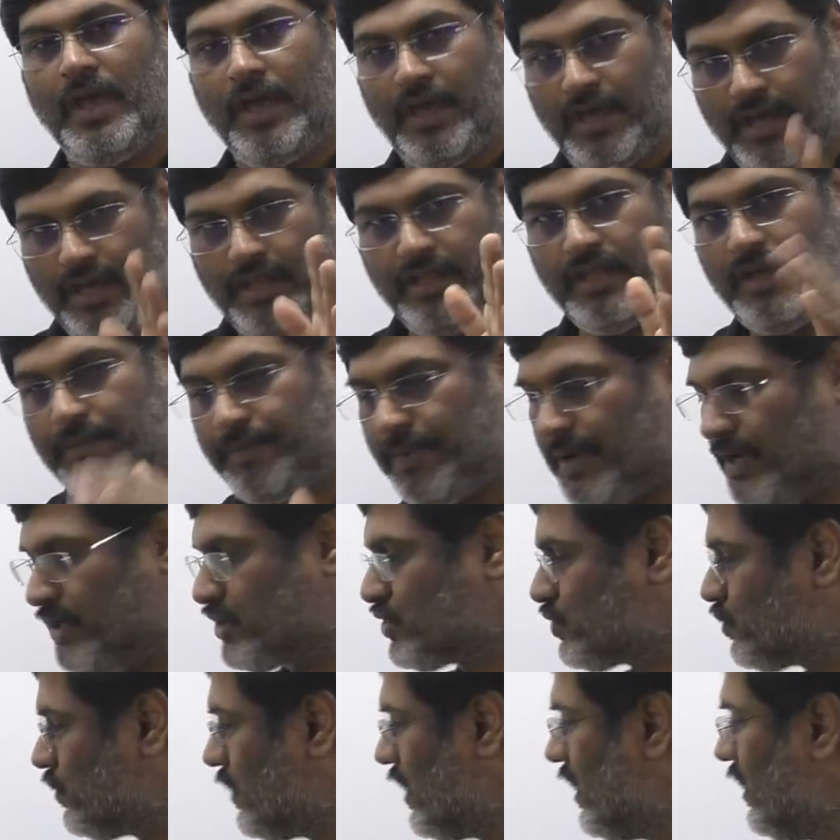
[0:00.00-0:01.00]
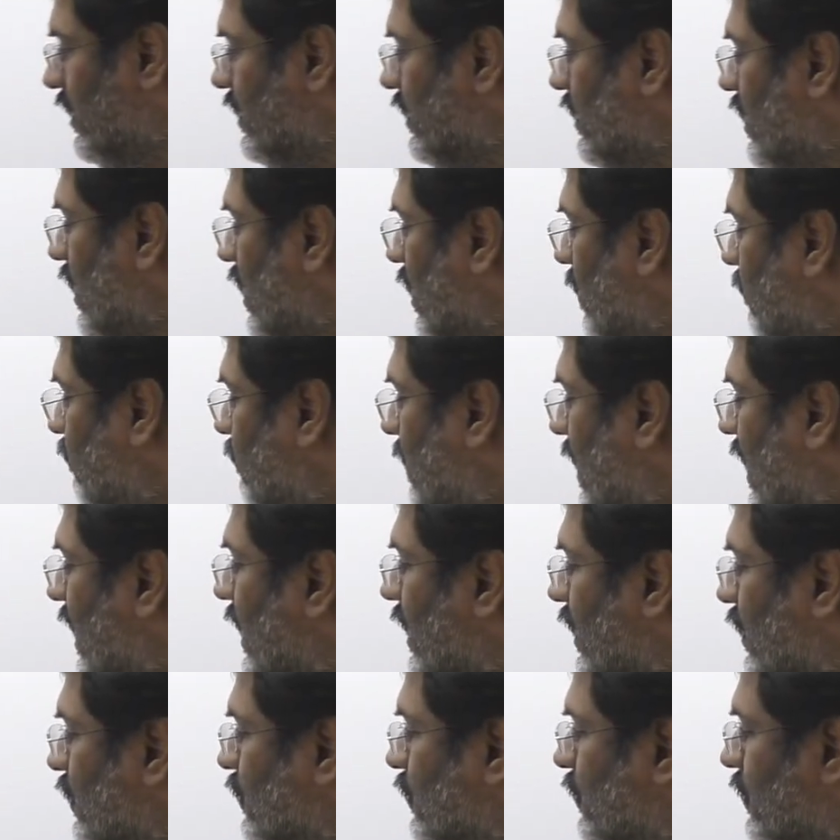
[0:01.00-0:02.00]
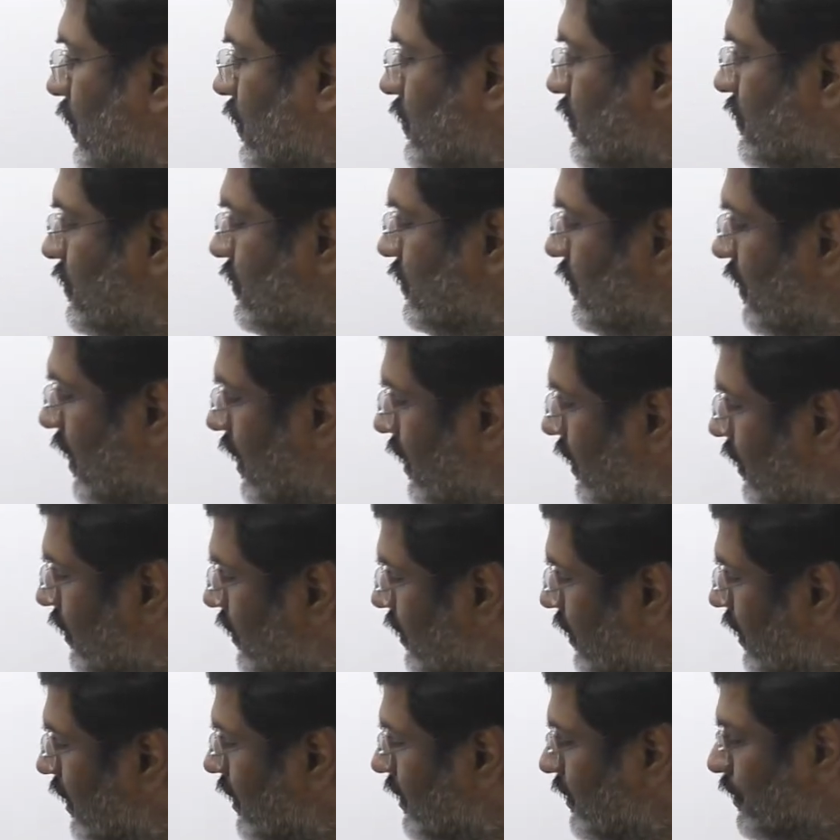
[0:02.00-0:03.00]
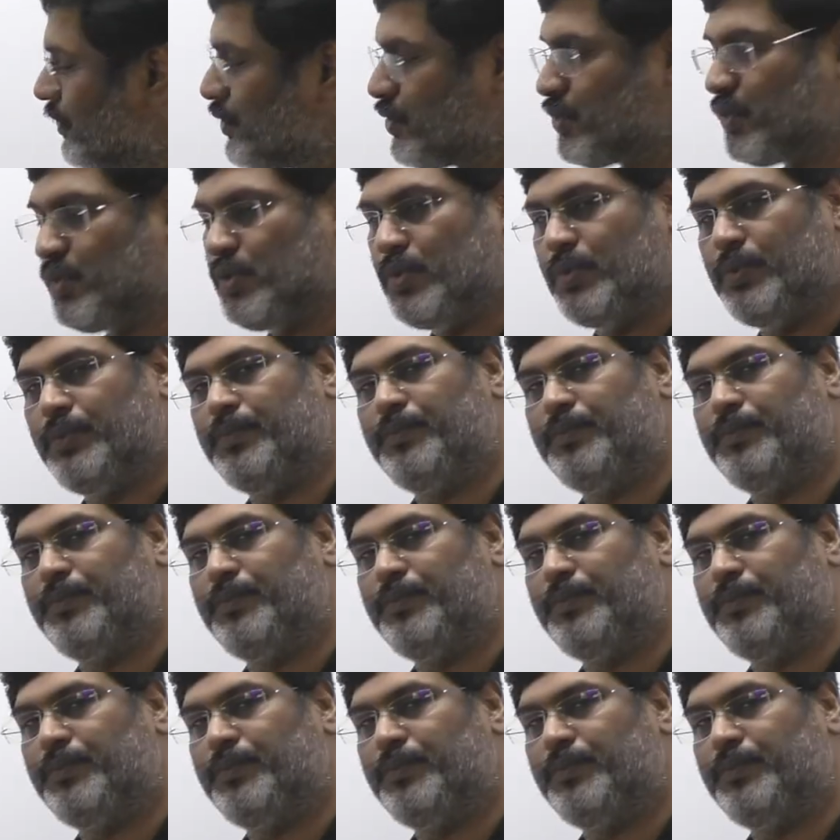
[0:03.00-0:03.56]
In the first one, pi electrons only here, 2.